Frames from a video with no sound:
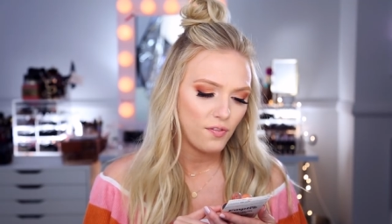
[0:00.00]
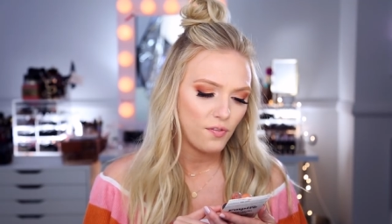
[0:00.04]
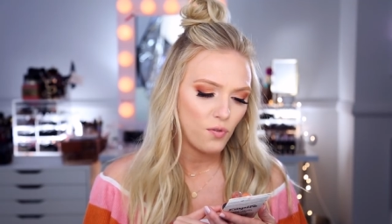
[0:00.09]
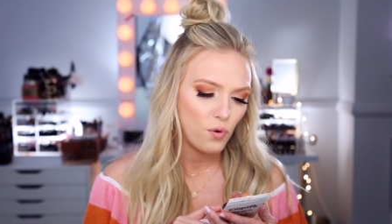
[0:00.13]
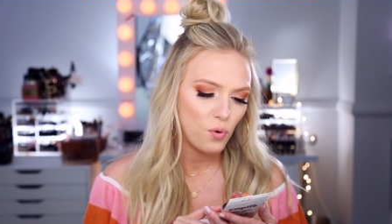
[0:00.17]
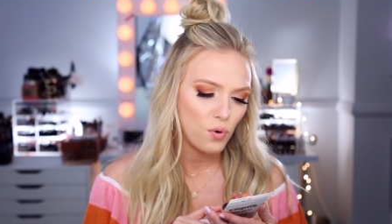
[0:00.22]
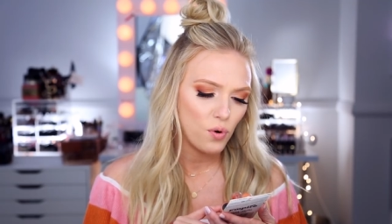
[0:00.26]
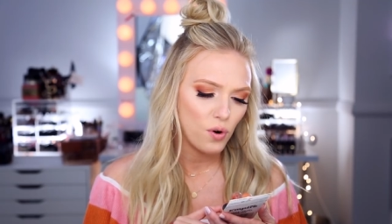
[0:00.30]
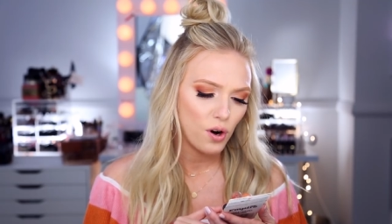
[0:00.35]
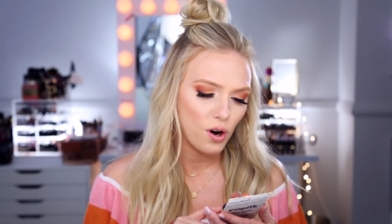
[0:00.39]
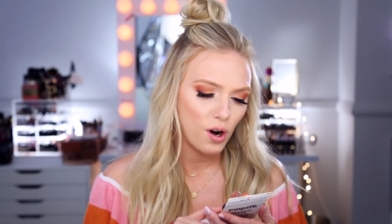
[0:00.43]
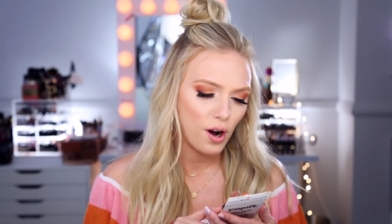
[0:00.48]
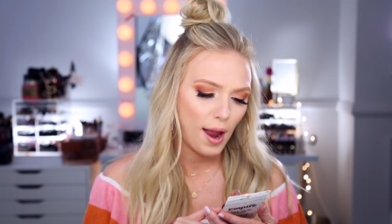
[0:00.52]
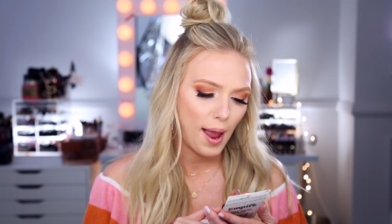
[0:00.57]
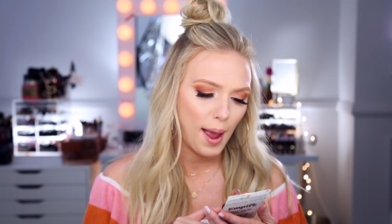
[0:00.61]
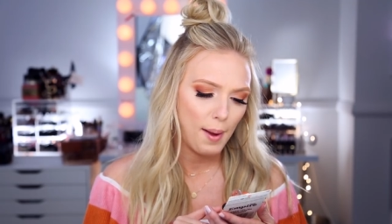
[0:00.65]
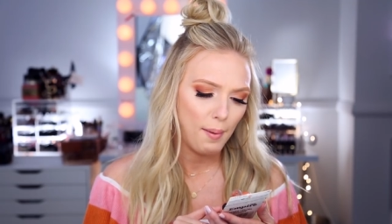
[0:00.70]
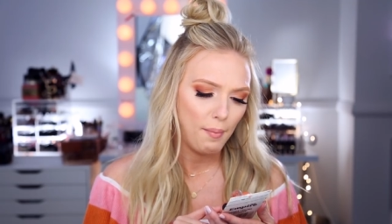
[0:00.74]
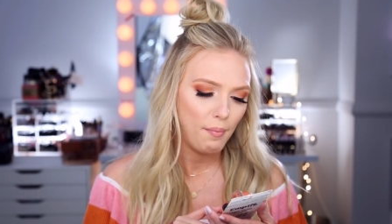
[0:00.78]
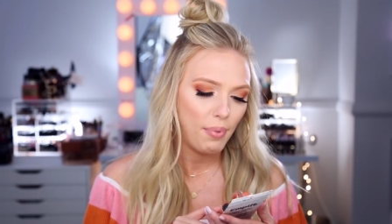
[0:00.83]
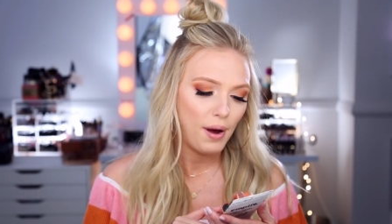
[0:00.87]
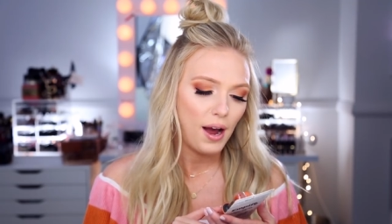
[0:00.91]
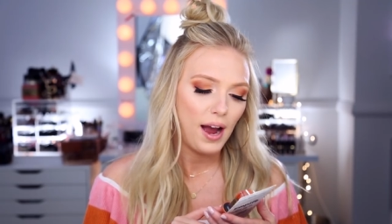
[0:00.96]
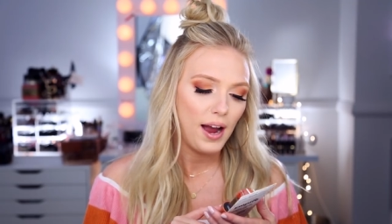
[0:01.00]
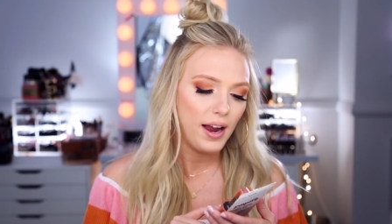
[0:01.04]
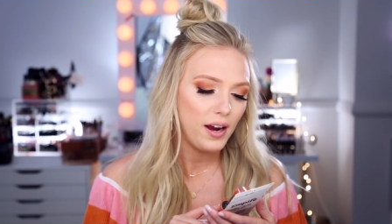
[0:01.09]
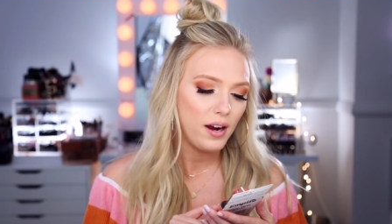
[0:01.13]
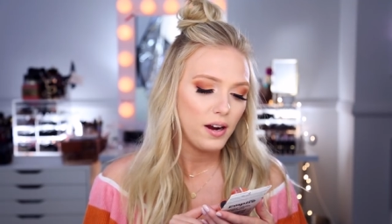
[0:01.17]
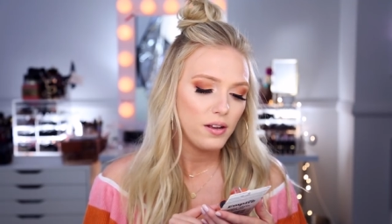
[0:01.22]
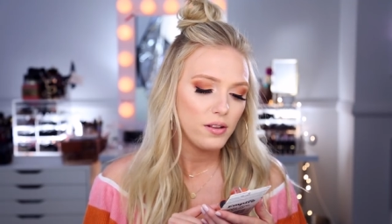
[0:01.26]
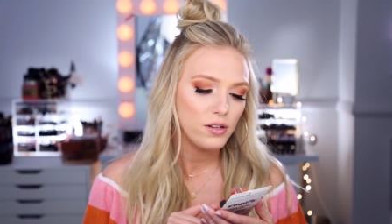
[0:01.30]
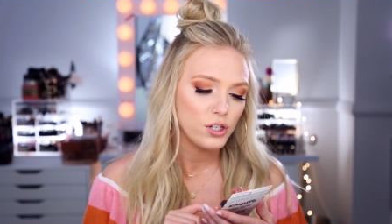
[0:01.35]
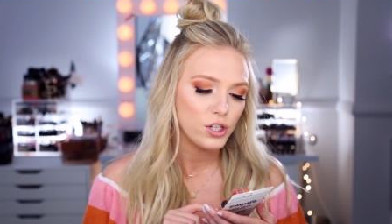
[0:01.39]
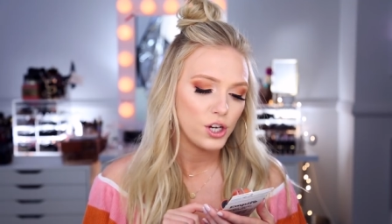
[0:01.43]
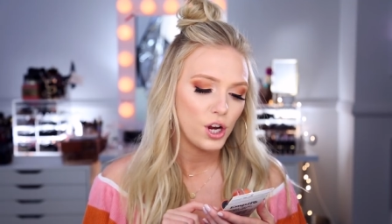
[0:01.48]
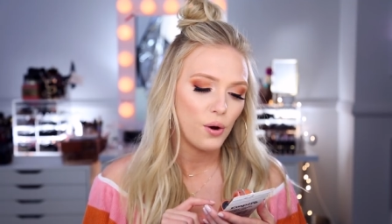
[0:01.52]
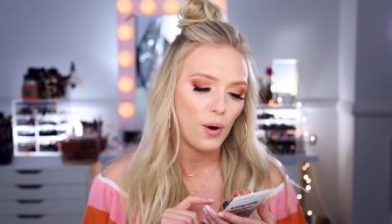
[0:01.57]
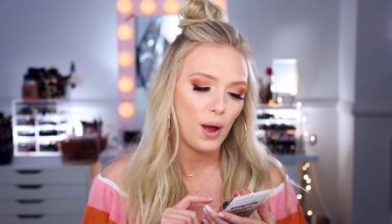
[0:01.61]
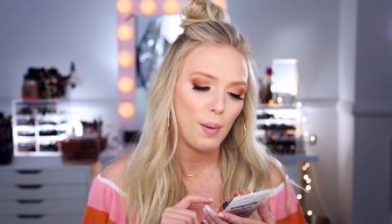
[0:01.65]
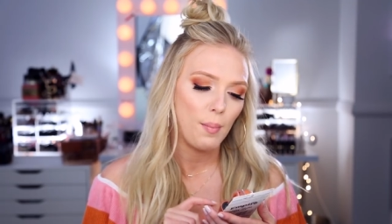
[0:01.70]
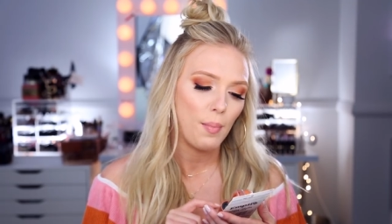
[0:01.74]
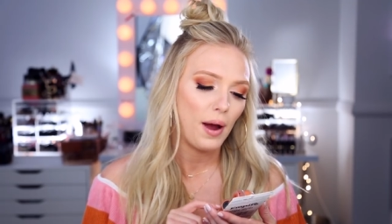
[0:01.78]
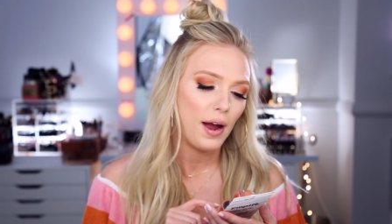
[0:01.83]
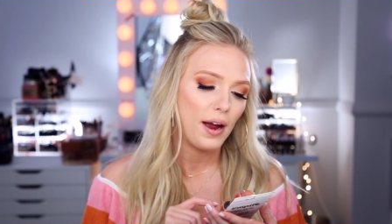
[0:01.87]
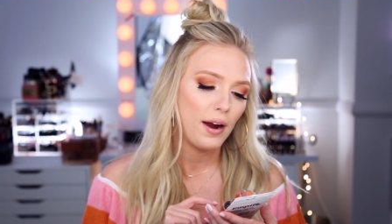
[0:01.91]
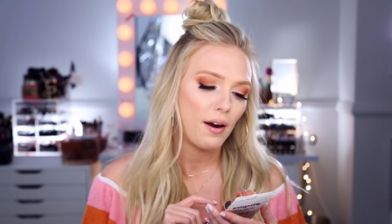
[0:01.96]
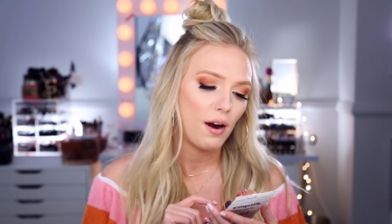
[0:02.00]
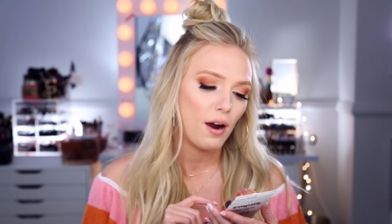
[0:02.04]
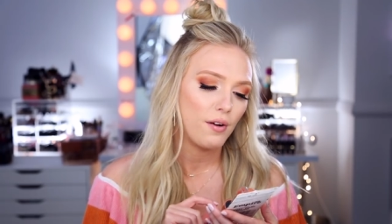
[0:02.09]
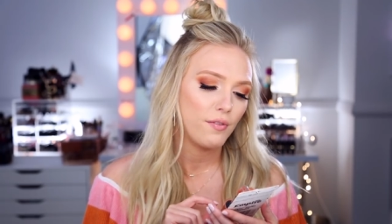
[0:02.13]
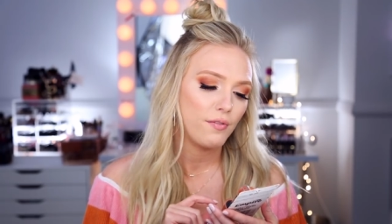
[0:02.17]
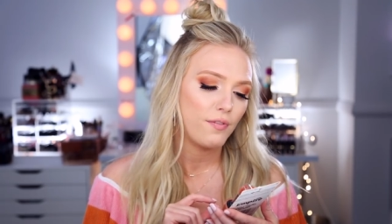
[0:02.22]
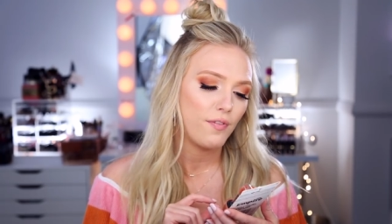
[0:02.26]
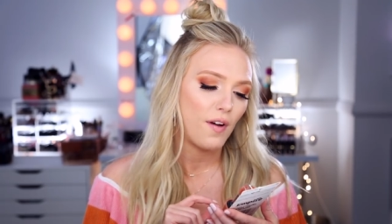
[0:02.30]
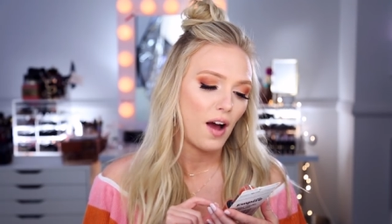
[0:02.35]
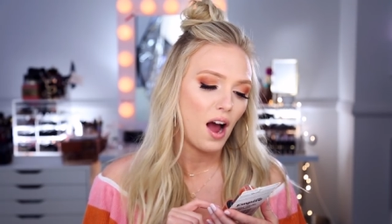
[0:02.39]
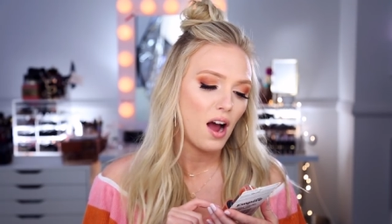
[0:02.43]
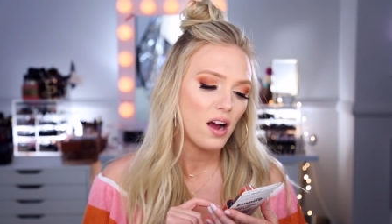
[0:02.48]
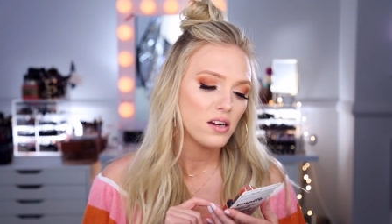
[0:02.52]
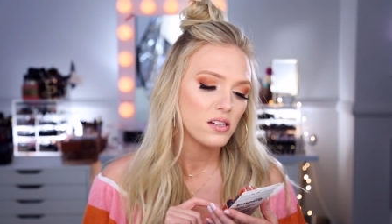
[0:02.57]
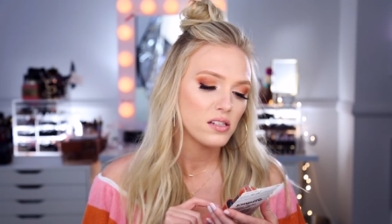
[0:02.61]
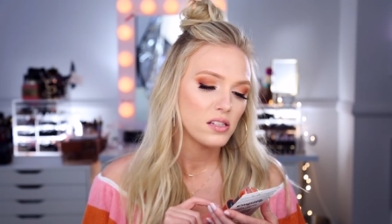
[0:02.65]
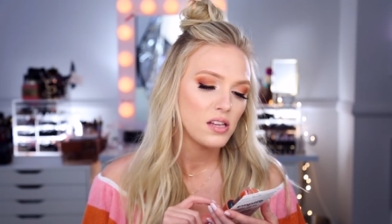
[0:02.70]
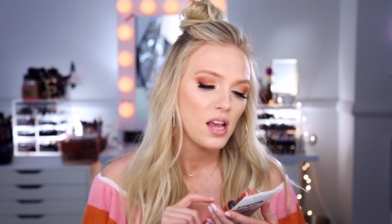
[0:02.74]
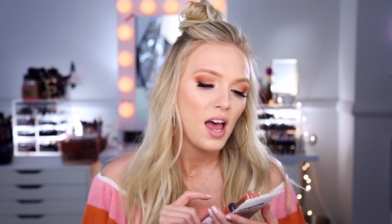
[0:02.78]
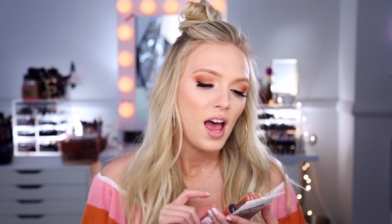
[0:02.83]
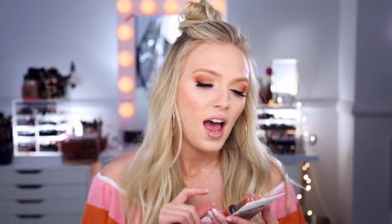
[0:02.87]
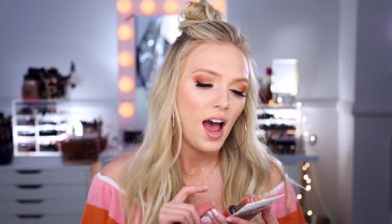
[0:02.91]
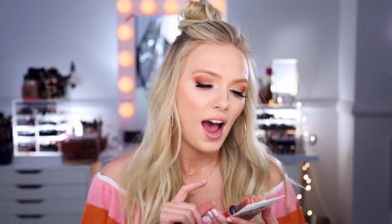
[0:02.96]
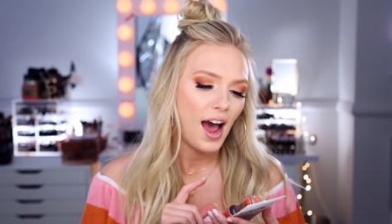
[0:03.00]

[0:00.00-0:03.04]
for Empire, the show Empire on Fox.